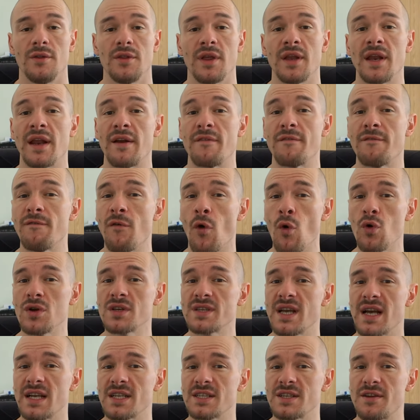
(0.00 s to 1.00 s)
They did 4
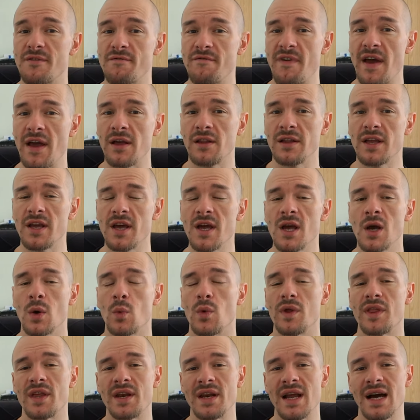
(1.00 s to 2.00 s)
sets to failure
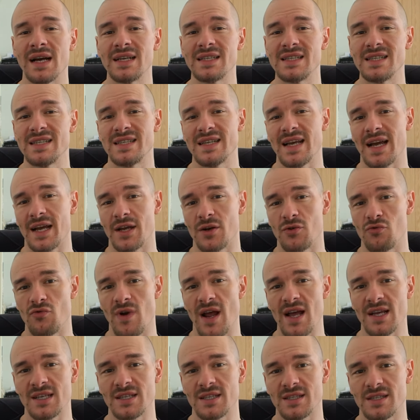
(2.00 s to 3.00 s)
with a 90-second
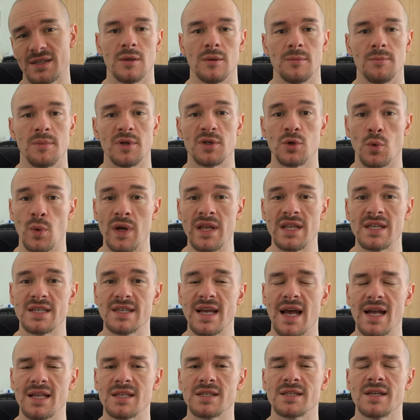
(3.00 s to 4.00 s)
rest between
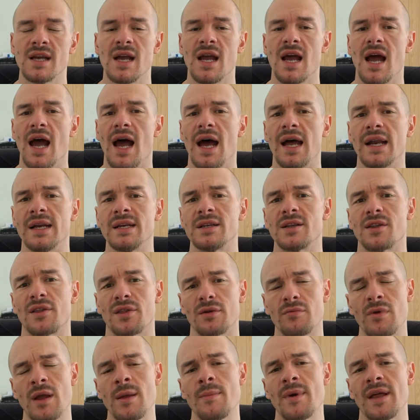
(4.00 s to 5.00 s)
sets and
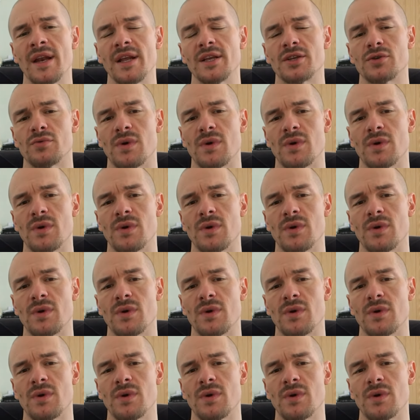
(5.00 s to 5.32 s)
3 minutes